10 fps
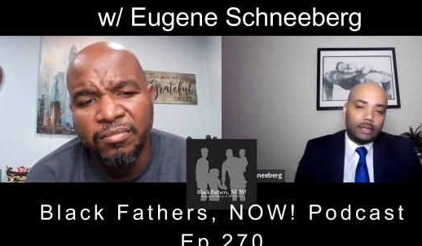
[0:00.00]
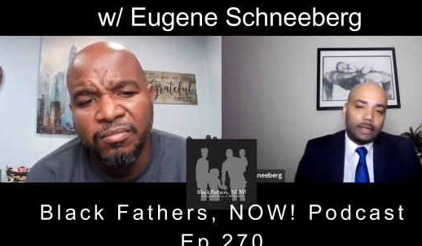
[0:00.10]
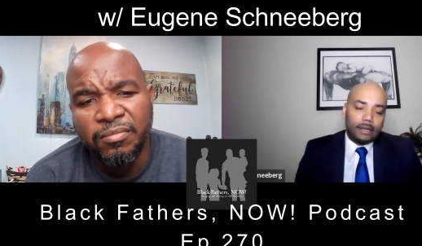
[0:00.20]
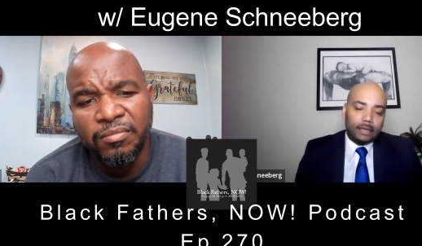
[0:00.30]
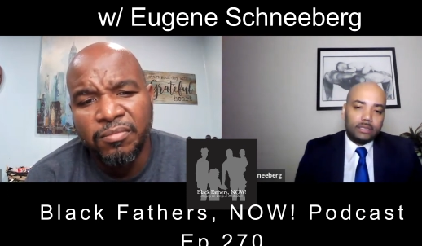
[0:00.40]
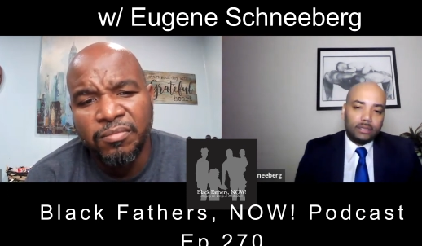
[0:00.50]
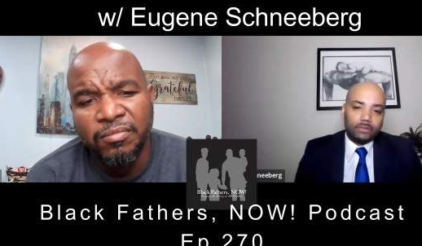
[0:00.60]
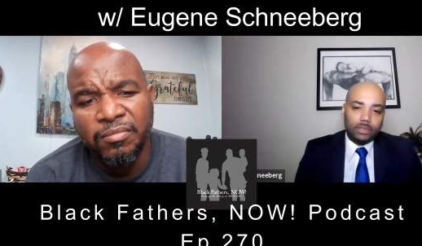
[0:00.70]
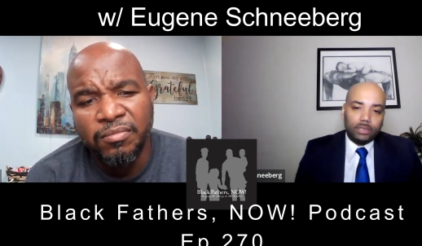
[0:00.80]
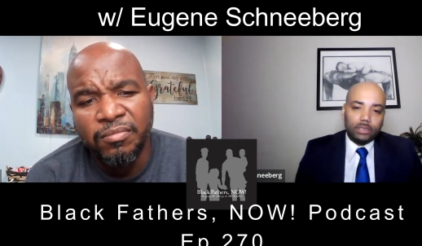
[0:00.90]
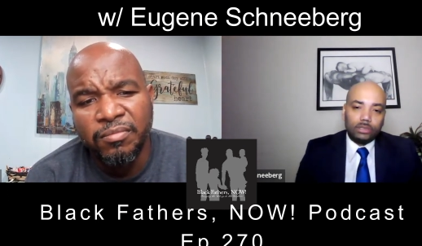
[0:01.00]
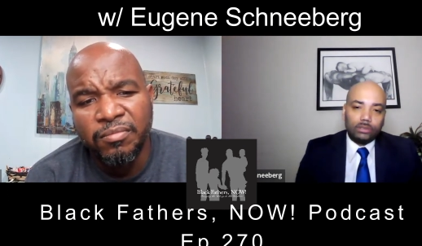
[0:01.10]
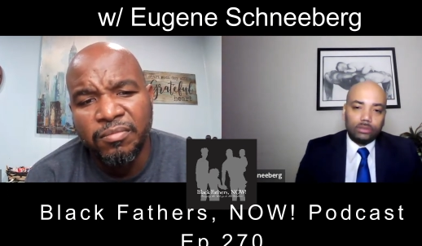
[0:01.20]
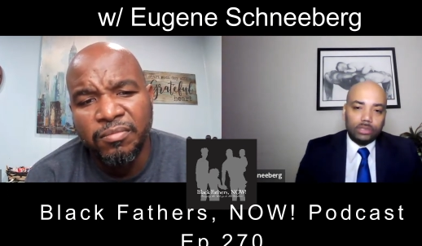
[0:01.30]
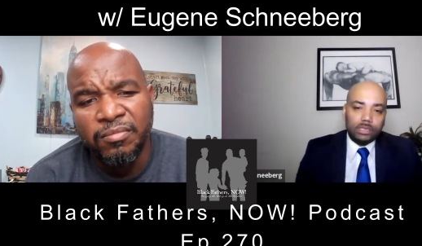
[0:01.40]
Speaker 1: on a lot of that stuff to
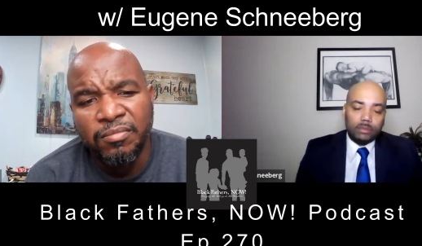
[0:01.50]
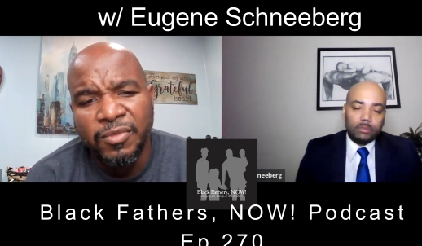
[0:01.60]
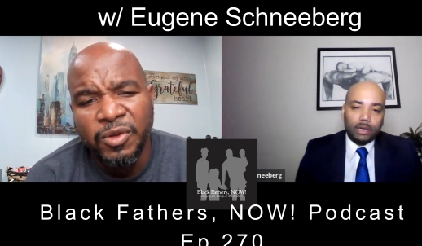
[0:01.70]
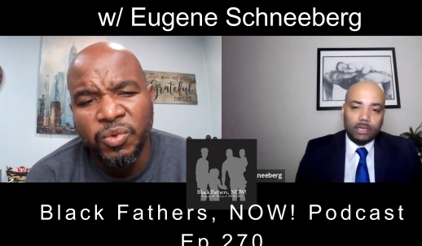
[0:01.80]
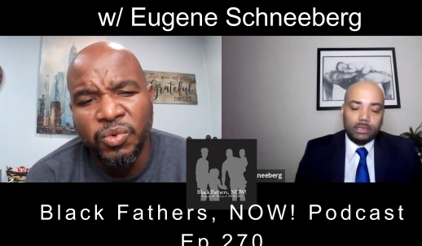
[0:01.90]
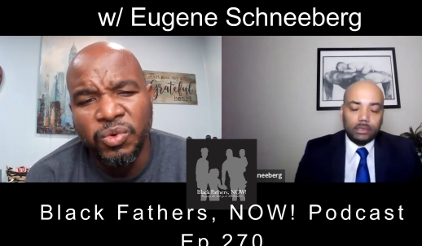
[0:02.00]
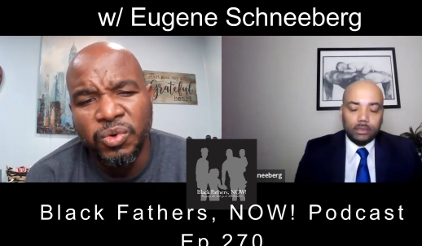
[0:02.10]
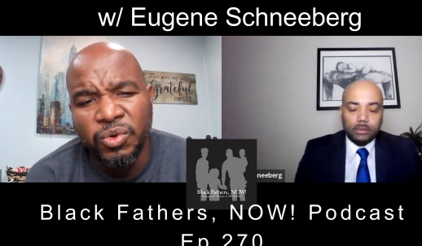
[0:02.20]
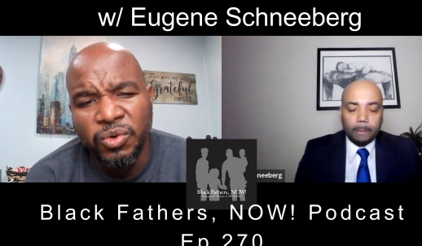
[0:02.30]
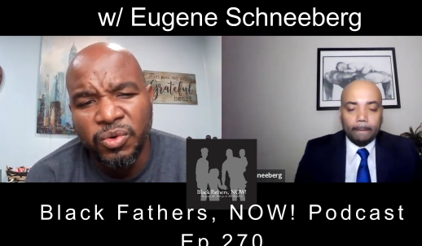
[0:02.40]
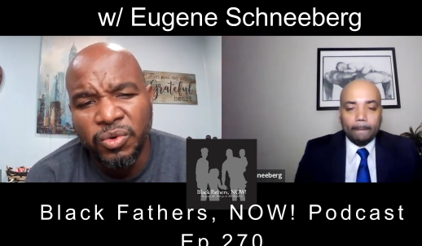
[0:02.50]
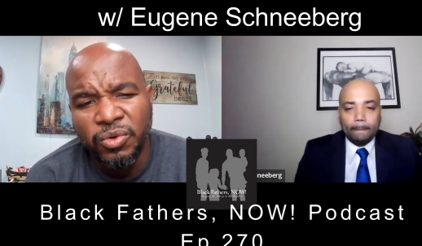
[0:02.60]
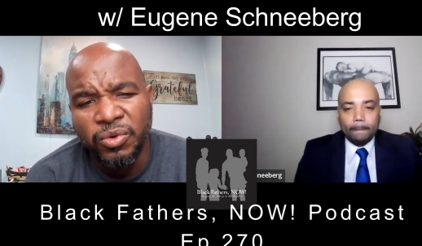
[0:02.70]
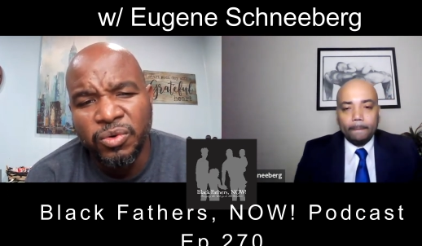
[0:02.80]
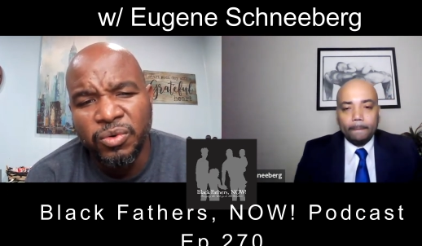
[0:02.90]
your children subconsciously.
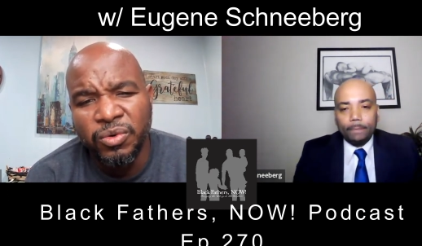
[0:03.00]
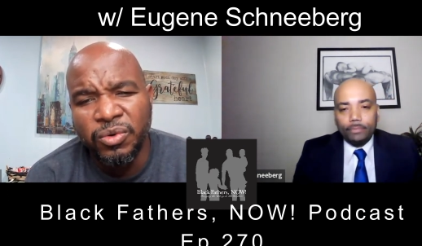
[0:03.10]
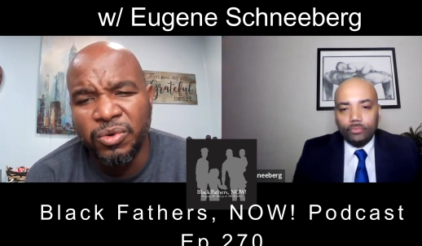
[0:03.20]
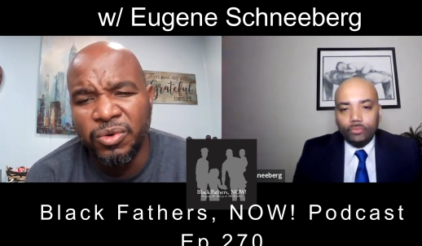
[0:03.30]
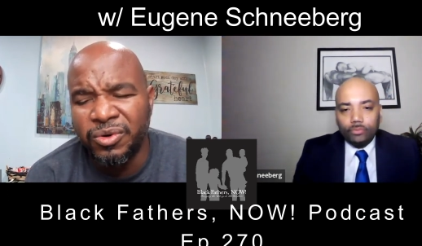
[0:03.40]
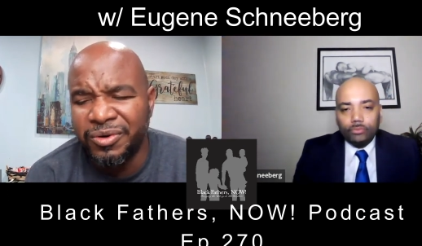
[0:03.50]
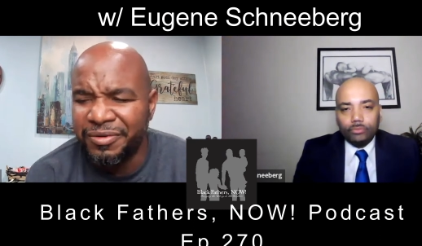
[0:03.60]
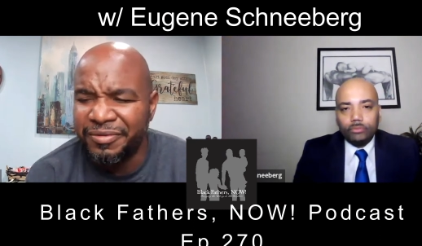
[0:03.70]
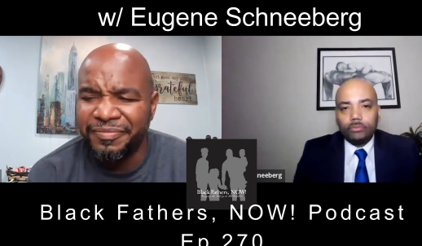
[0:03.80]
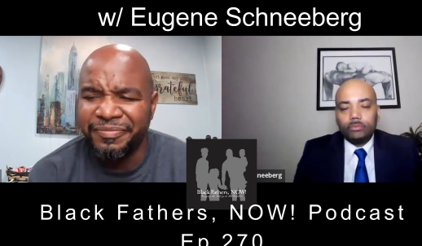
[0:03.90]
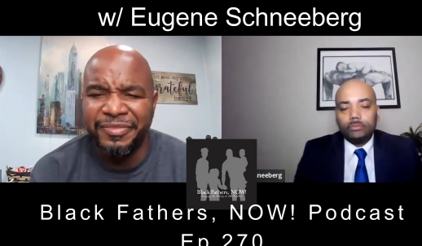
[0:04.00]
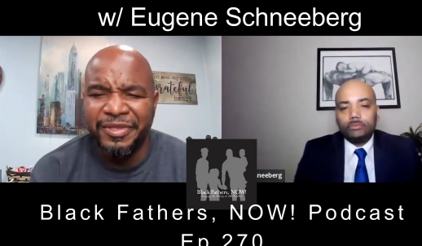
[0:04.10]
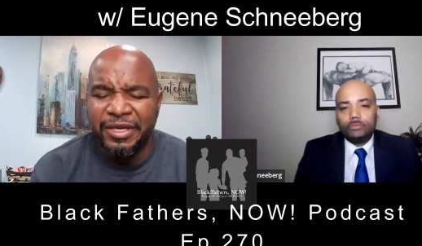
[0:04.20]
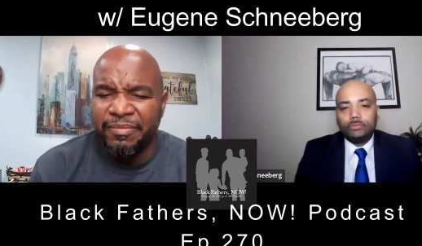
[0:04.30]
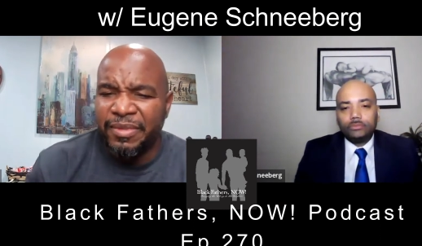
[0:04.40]
Ooh, Ooh.
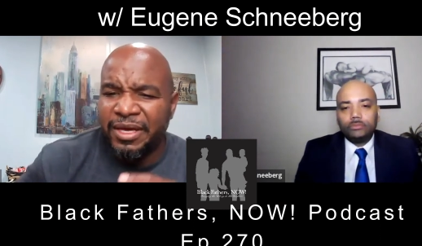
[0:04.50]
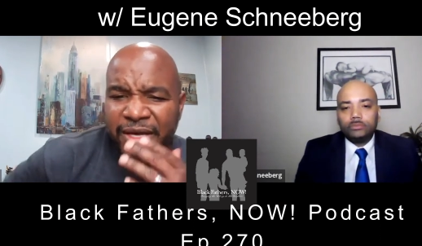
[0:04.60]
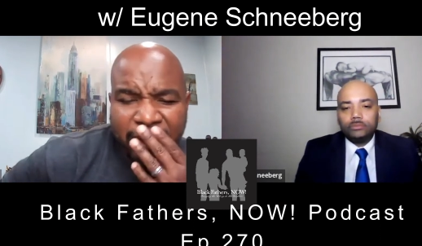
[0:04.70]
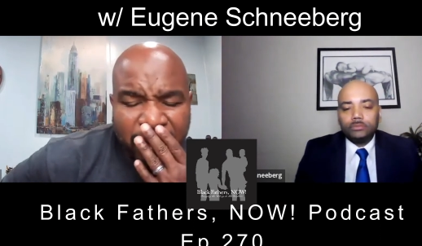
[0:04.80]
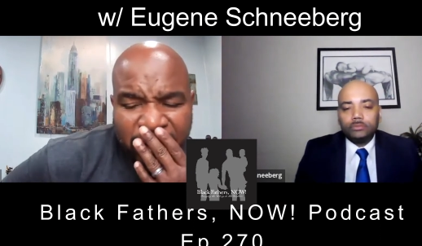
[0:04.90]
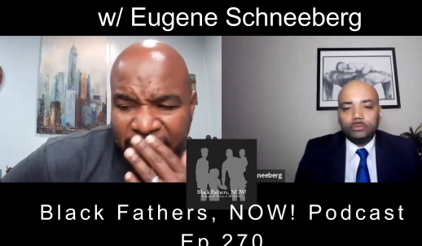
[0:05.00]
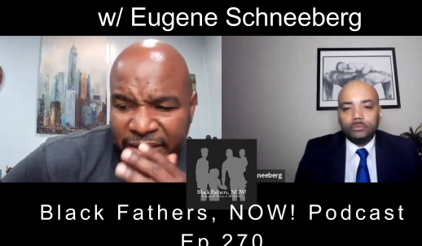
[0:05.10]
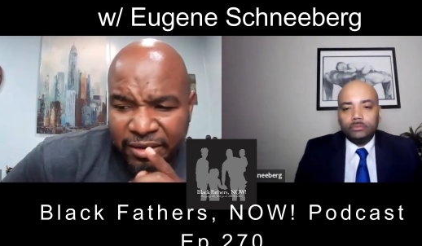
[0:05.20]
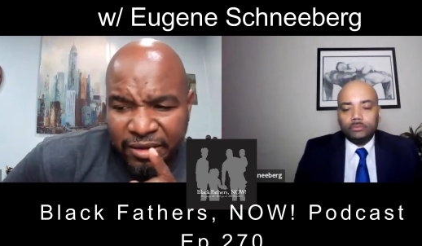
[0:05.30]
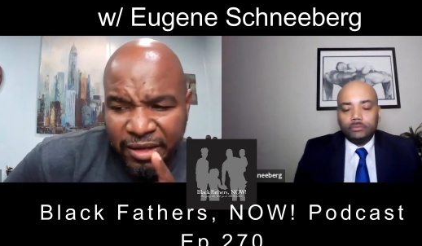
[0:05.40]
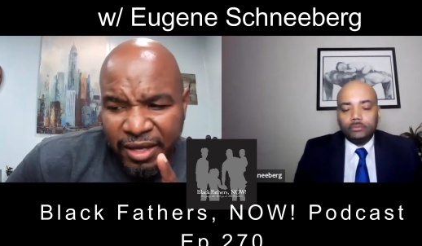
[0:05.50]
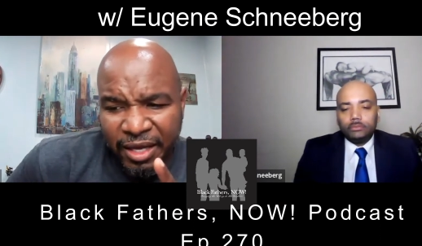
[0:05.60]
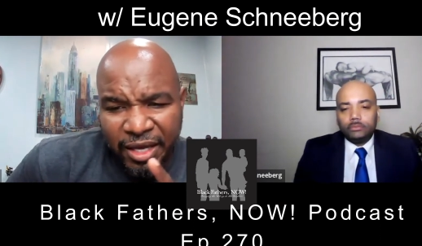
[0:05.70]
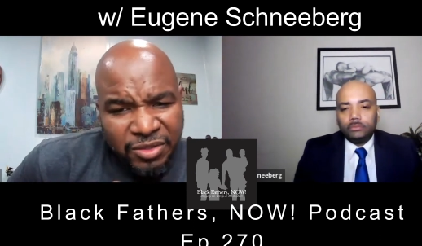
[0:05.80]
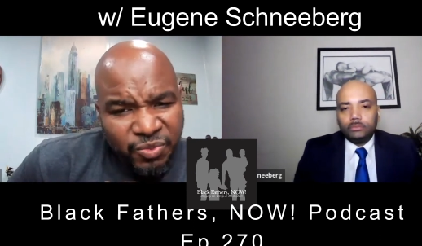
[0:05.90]
Speaker 2: man, look,
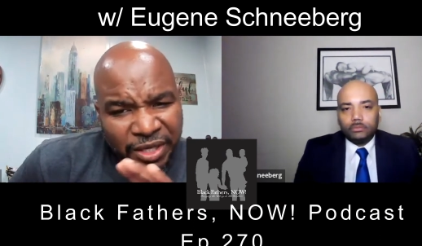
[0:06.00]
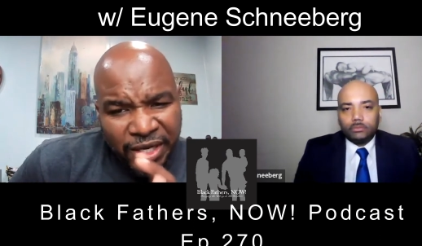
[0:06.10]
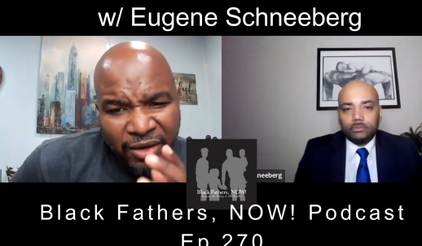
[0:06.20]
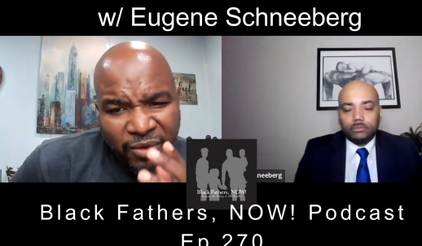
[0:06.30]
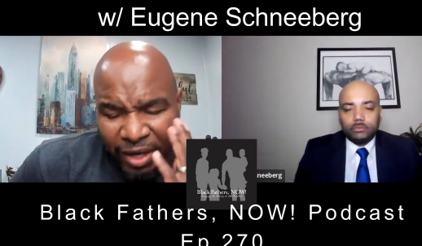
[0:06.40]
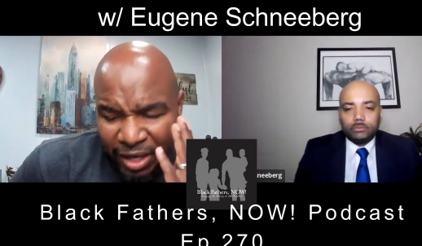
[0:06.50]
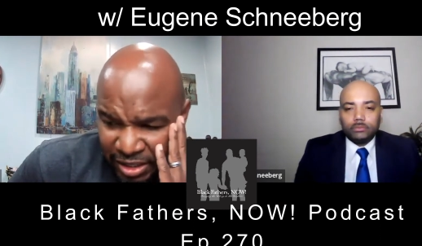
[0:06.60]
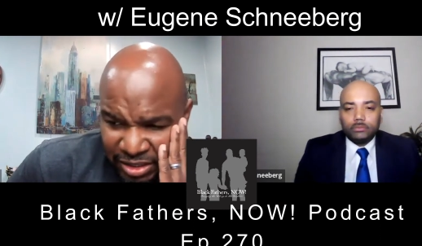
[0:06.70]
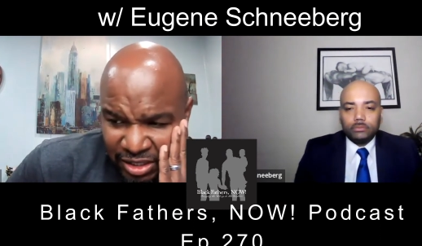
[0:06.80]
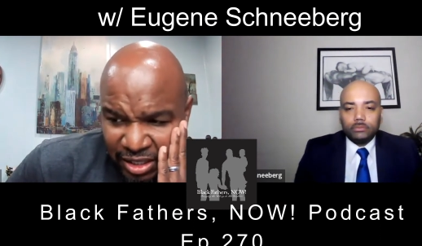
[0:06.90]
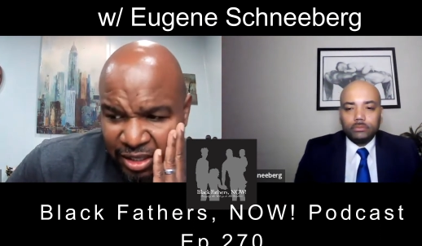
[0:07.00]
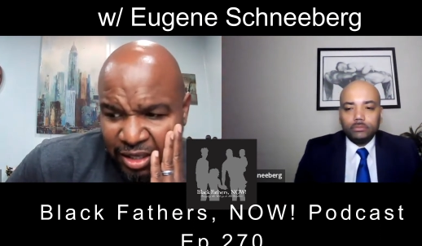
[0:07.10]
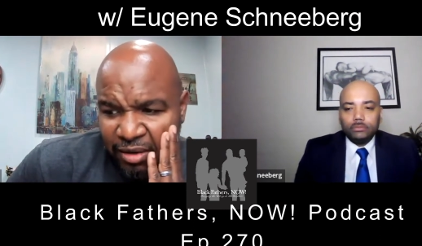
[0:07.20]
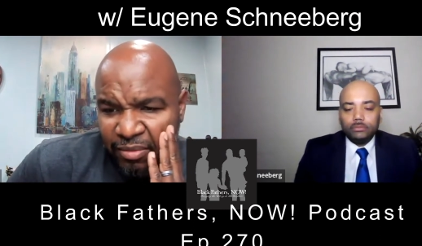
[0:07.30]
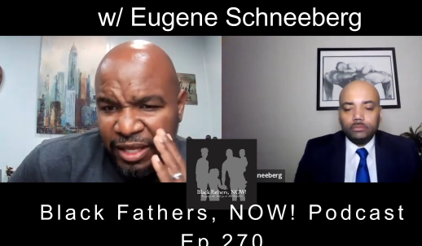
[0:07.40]
as we kind of wind this thing
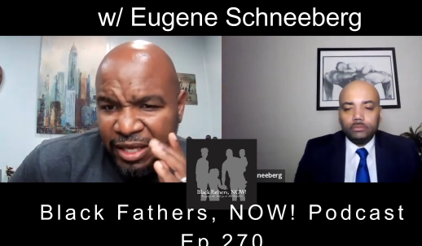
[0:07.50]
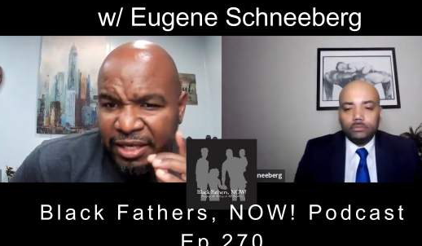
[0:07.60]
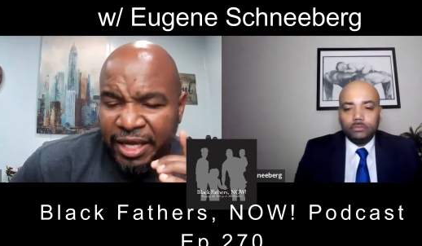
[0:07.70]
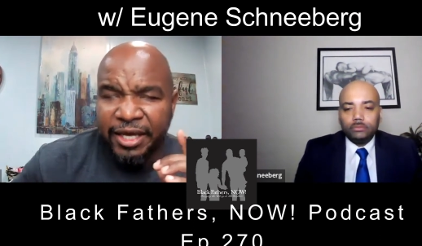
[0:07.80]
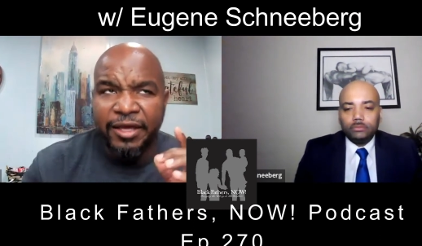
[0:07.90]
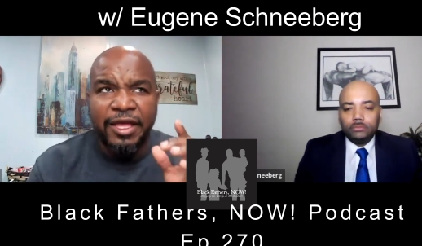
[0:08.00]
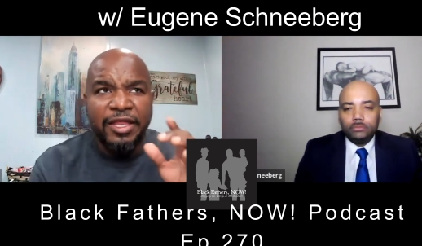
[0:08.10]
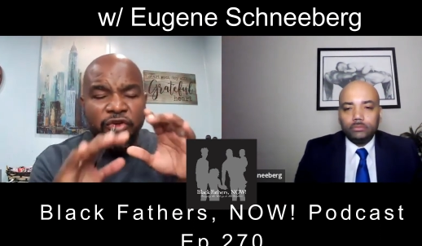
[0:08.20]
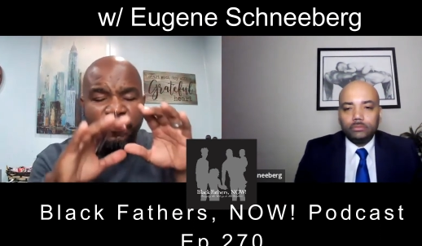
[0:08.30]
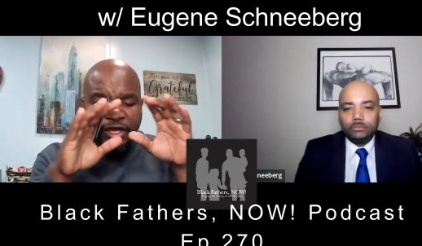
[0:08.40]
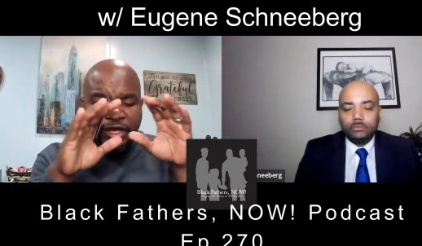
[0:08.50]
up, Link, like, and you've